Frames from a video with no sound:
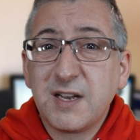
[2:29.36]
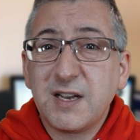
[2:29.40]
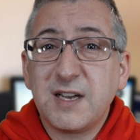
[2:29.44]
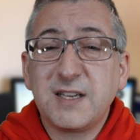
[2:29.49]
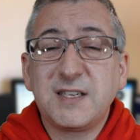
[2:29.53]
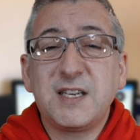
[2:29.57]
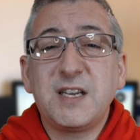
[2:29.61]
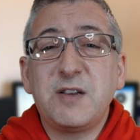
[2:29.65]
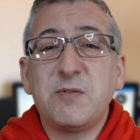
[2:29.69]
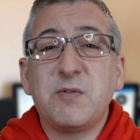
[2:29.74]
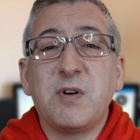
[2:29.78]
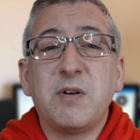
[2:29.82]
I
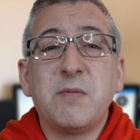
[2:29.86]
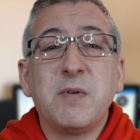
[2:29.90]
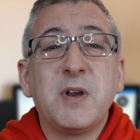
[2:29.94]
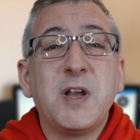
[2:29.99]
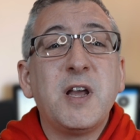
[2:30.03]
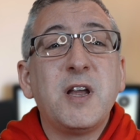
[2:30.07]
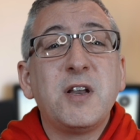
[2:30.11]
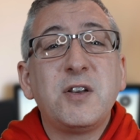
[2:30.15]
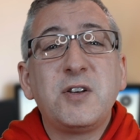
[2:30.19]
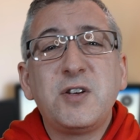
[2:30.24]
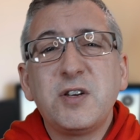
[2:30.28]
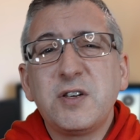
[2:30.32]
tell you what,
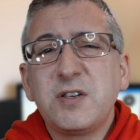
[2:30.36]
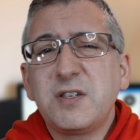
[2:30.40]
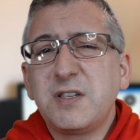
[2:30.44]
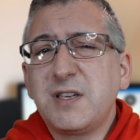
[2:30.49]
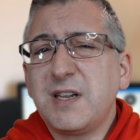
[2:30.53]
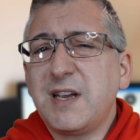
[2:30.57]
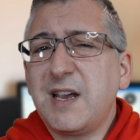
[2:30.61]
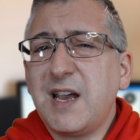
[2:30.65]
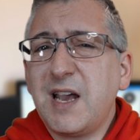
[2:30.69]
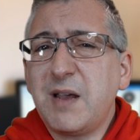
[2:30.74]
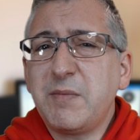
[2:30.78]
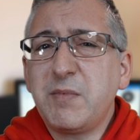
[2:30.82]
just to
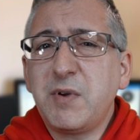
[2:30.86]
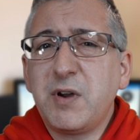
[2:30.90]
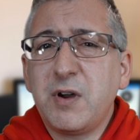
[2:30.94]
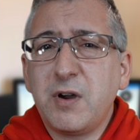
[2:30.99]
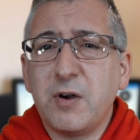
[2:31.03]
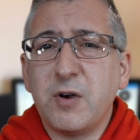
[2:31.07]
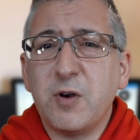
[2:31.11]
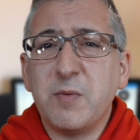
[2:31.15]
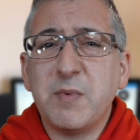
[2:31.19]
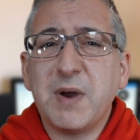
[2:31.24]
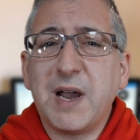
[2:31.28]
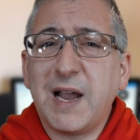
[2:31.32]
hammer
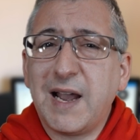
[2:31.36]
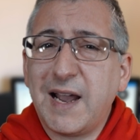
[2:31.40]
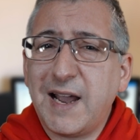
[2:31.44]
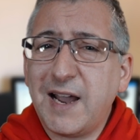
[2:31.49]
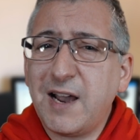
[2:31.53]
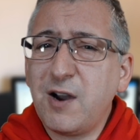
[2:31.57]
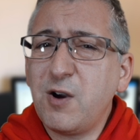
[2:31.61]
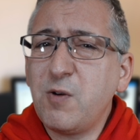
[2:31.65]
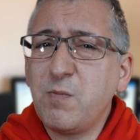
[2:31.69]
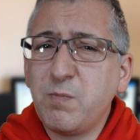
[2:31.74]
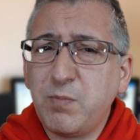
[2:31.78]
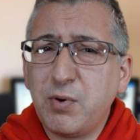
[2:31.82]
home
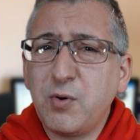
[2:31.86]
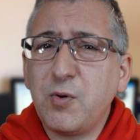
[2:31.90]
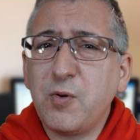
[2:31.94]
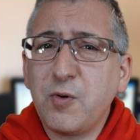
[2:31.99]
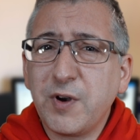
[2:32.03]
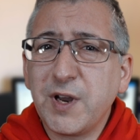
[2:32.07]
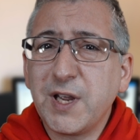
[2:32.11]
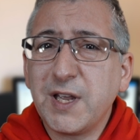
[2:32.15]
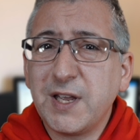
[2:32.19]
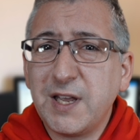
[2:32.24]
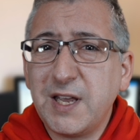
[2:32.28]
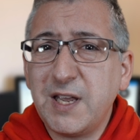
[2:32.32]
how
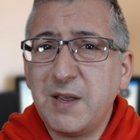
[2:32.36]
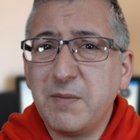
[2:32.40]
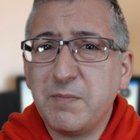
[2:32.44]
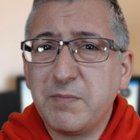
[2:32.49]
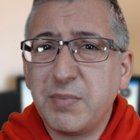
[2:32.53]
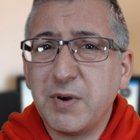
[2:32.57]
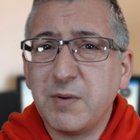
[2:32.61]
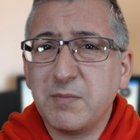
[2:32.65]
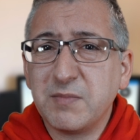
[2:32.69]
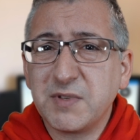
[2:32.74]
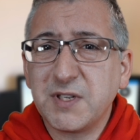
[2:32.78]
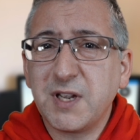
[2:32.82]
boring heat
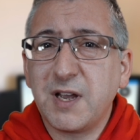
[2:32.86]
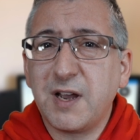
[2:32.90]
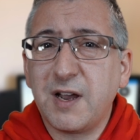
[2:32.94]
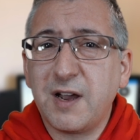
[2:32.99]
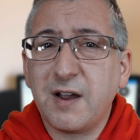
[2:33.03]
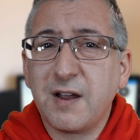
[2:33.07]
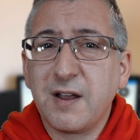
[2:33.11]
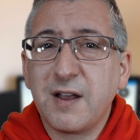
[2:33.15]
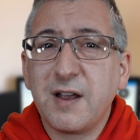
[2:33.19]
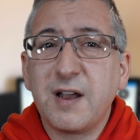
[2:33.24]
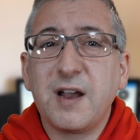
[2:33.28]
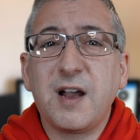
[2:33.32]
pumps
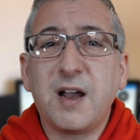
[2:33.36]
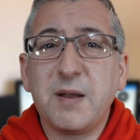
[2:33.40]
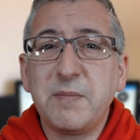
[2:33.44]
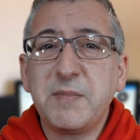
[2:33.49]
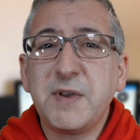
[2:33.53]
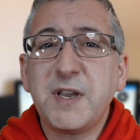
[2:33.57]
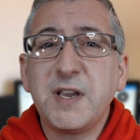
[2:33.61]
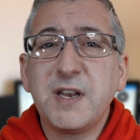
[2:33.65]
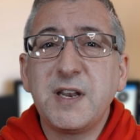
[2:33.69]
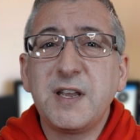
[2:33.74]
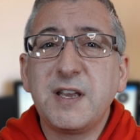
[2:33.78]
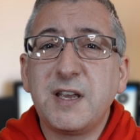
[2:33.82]
are, I'm
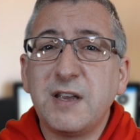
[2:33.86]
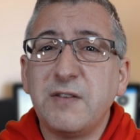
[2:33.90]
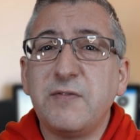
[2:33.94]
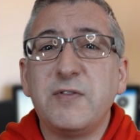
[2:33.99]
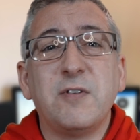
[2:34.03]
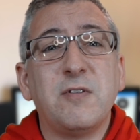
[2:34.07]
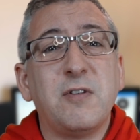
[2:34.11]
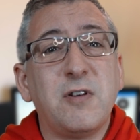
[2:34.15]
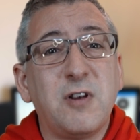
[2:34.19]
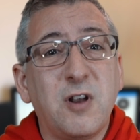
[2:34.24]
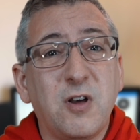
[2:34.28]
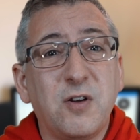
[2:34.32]
going to give
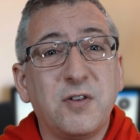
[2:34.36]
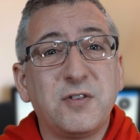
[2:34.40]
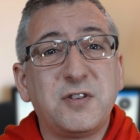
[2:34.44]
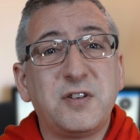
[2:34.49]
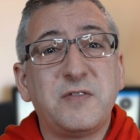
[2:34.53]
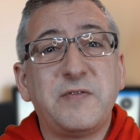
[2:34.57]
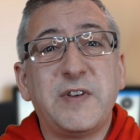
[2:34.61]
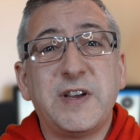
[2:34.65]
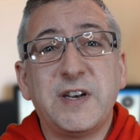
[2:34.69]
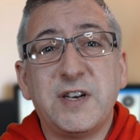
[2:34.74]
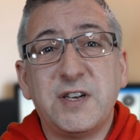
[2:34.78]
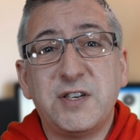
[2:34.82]
you lots
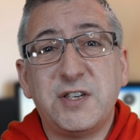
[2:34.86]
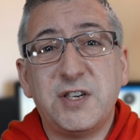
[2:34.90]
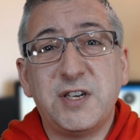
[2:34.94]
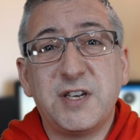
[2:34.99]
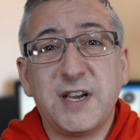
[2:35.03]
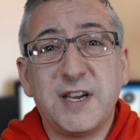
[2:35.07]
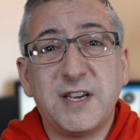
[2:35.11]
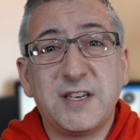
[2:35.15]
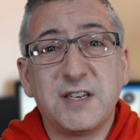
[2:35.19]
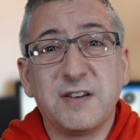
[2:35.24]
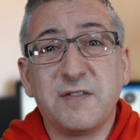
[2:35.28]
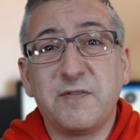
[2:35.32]
of energy
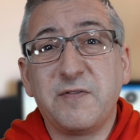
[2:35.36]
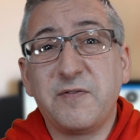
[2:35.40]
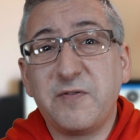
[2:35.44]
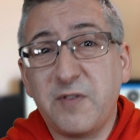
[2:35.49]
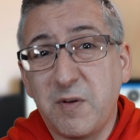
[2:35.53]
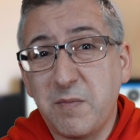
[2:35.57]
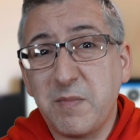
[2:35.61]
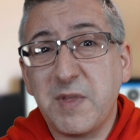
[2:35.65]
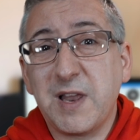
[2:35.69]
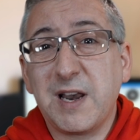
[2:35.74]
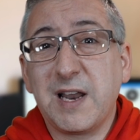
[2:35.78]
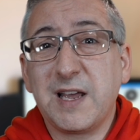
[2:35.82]
data
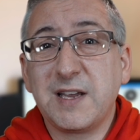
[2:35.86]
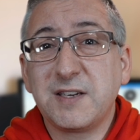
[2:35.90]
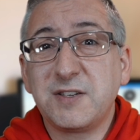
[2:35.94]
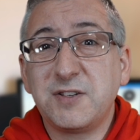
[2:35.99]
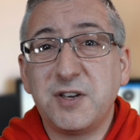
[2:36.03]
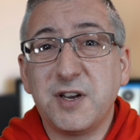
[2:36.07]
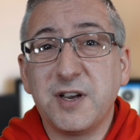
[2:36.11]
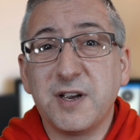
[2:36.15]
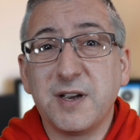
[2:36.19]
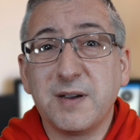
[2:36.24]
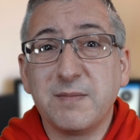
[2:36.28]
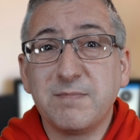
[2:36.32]
from the last
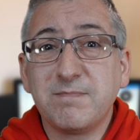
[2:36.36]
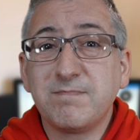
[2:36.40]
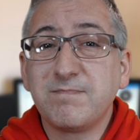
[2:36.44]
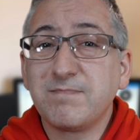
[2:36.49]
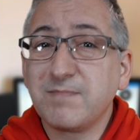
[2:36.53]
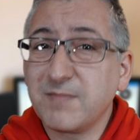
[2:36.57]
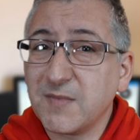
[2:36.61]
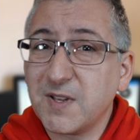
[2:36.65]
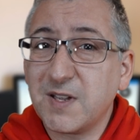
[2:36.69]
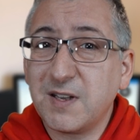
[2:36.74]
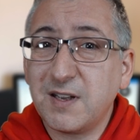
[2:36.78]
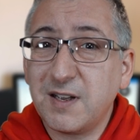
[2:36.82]
year.
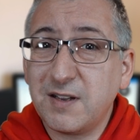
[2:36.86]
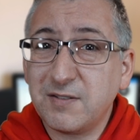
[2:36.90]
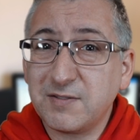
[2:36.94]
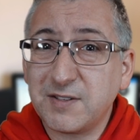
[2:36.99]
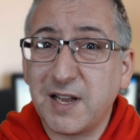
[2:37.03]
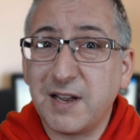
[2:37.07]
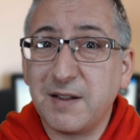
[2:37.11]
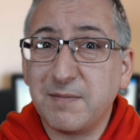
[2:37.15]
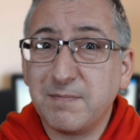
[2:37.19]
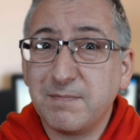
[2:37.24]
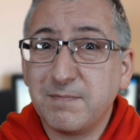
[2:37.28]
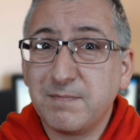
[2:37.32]
How's
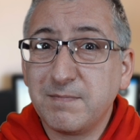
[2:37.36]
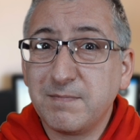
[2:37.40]
that?